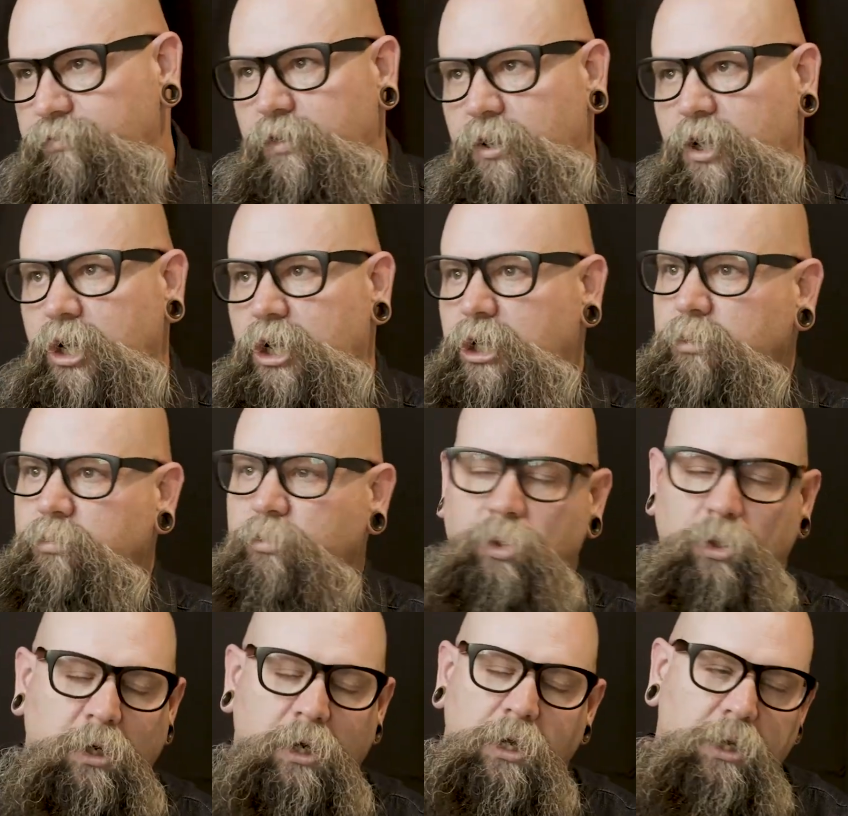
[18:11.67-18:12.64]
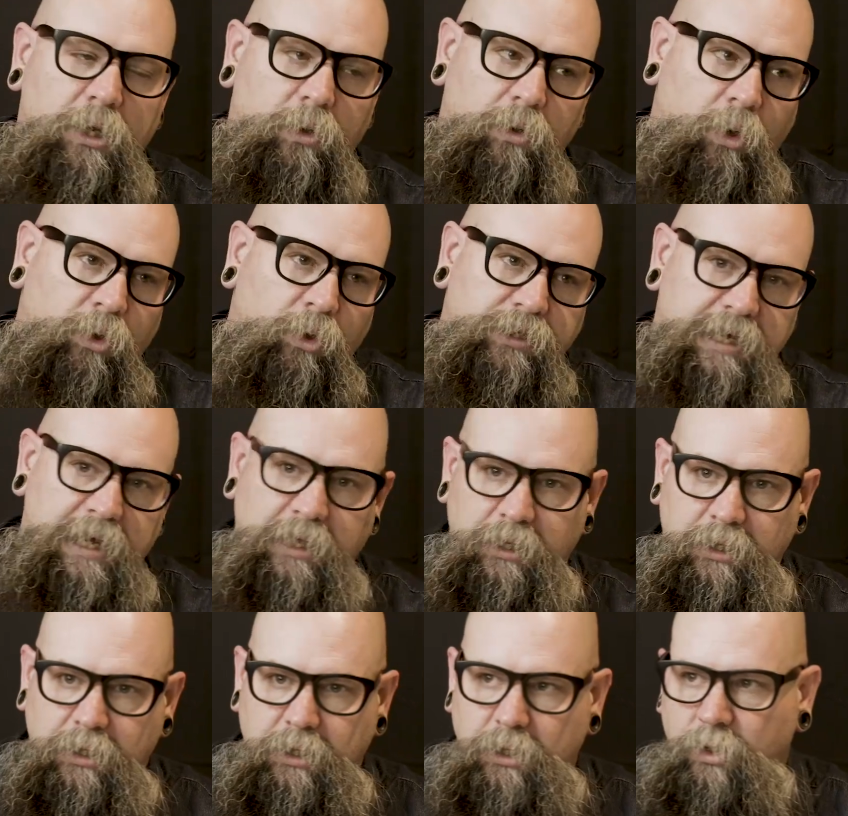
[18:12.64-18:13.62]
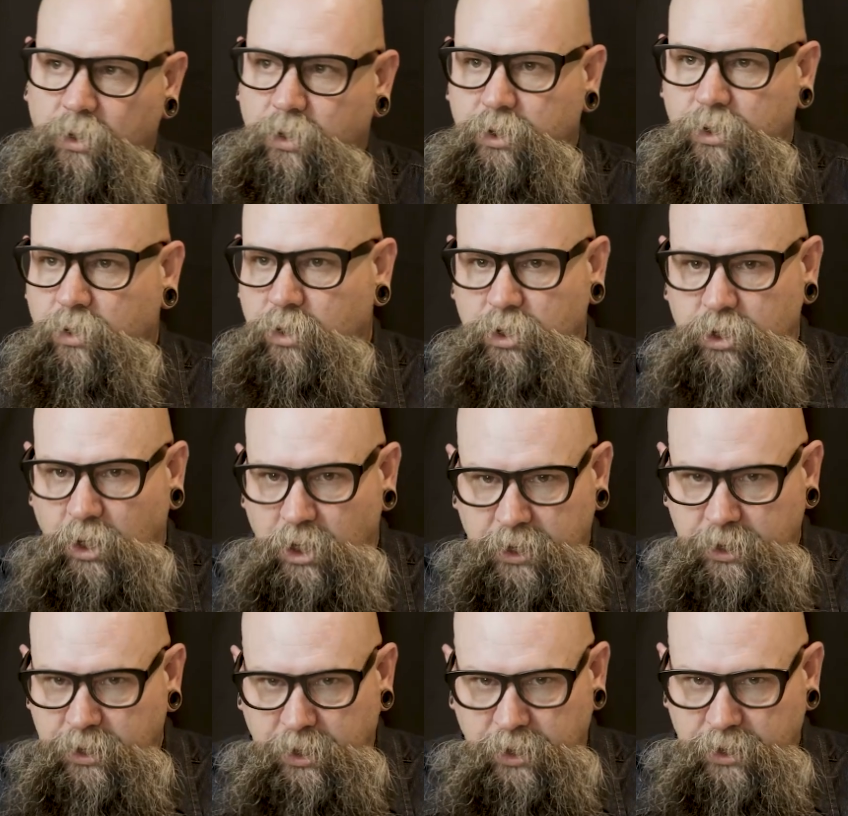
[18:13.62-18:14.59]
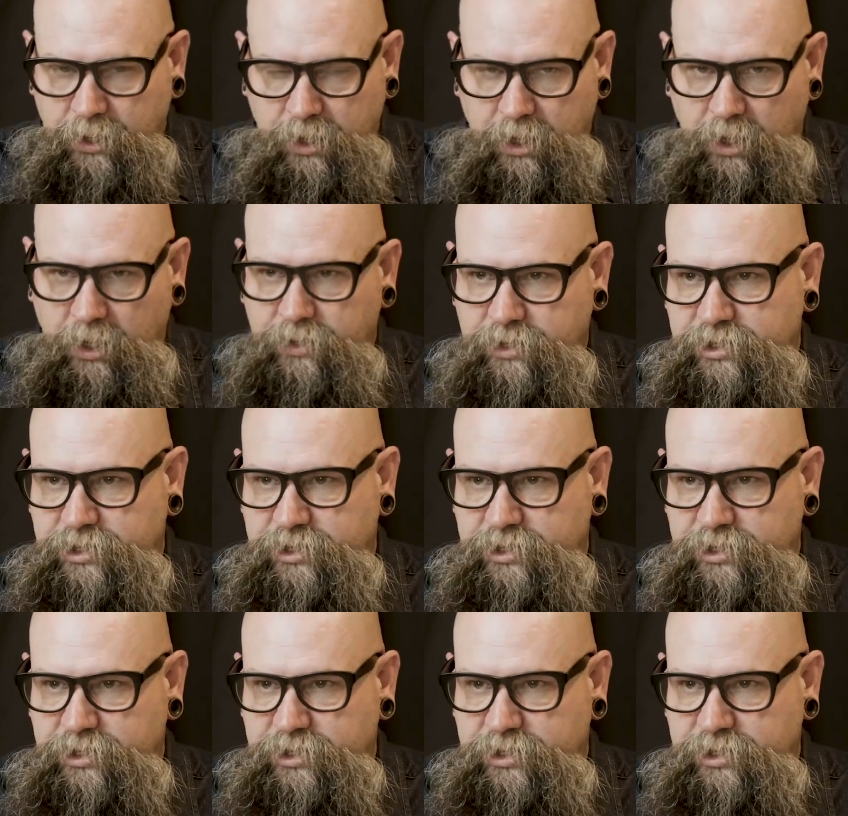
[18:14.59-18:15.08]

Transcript: Farm or Old Yeller or on and on and on.